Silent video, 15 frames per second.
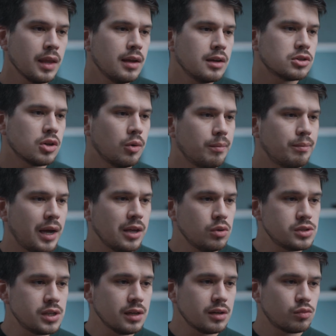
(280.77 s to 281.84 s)
So by
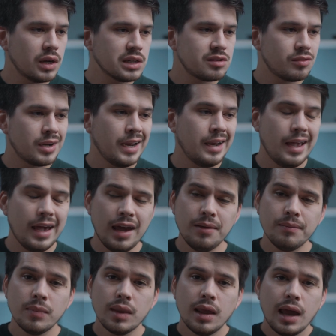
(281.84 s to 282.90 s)
using Rec
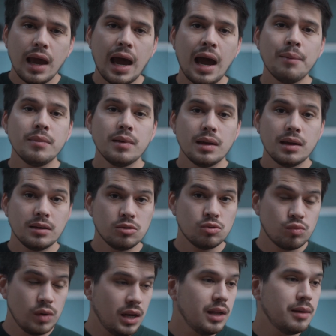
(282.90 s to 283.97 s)
709A, I'm
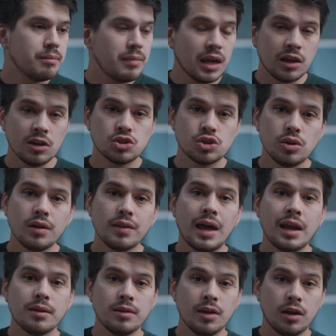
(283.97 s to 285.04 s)
really making sure
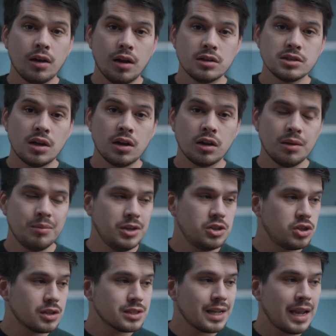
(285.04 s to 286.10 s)
that the colors are gonna be
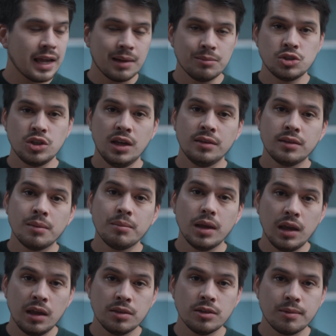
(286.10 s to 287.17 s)
just like I'm seeing them
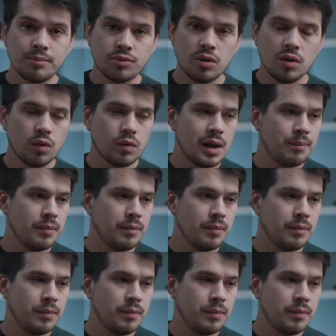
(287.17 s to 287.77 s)
in the program.